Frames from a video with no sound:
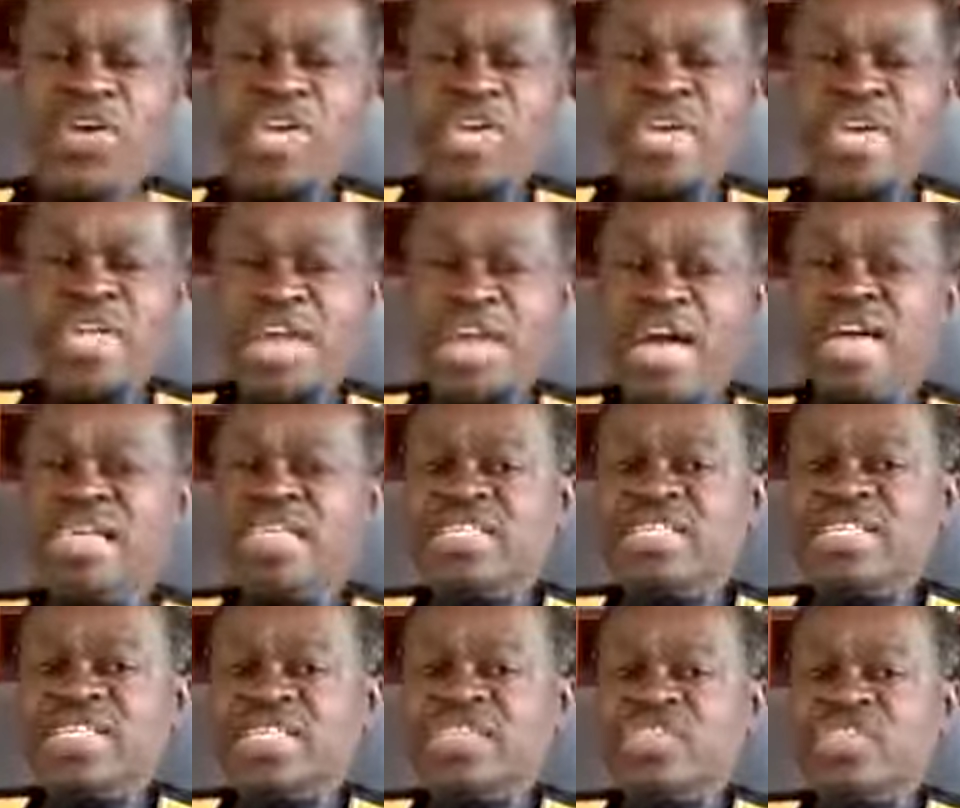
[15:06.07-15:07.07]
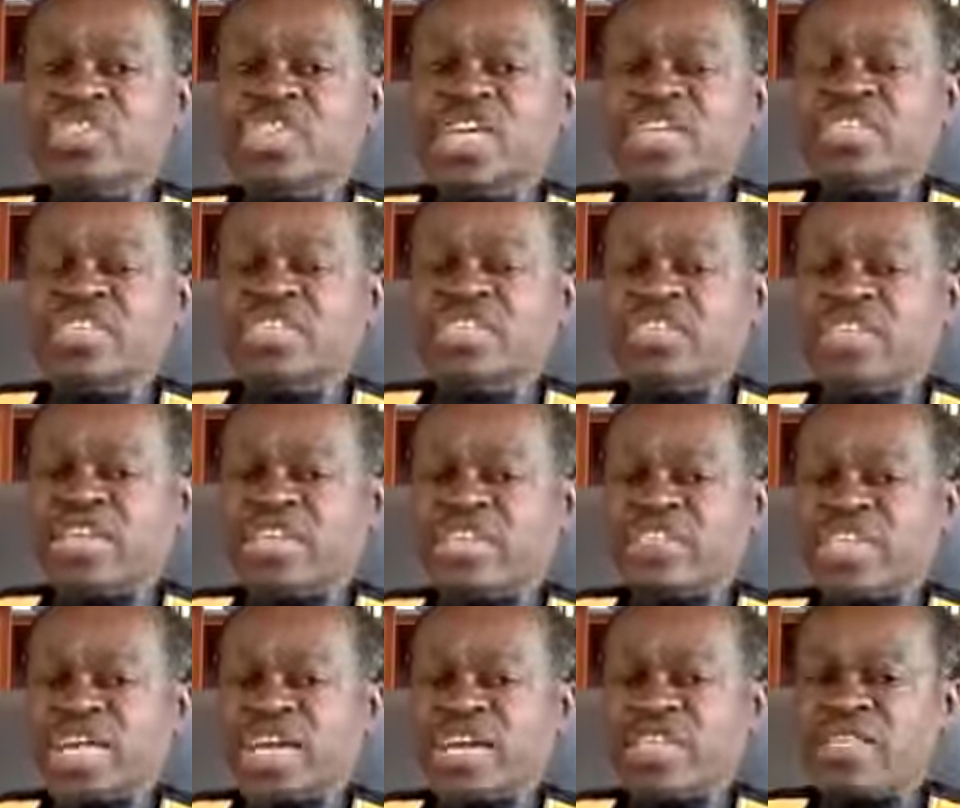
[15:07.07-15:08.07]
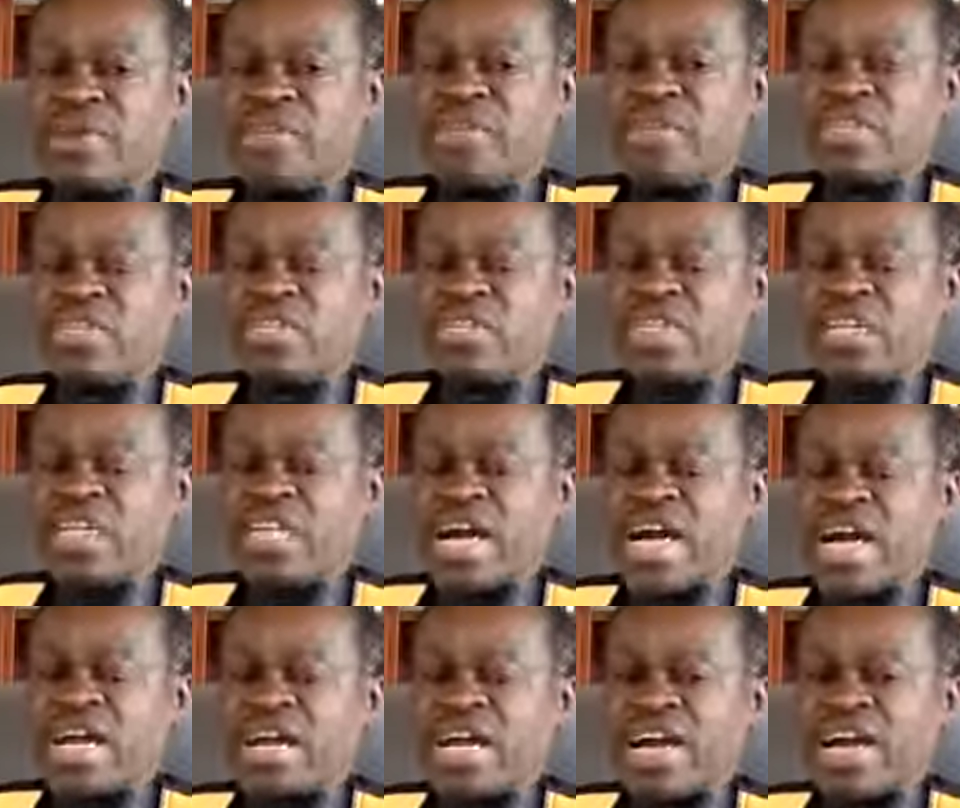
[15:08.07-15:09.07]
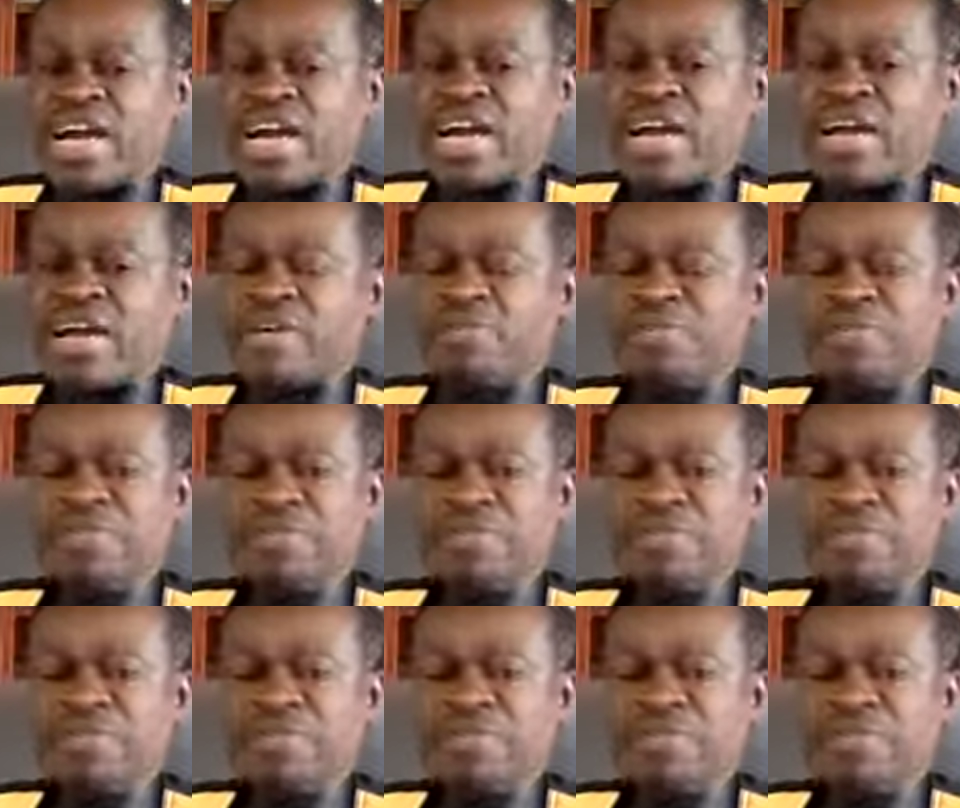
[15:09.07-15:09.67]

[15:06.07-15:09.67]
in 1960, there is another meeting in Accra, Ghana.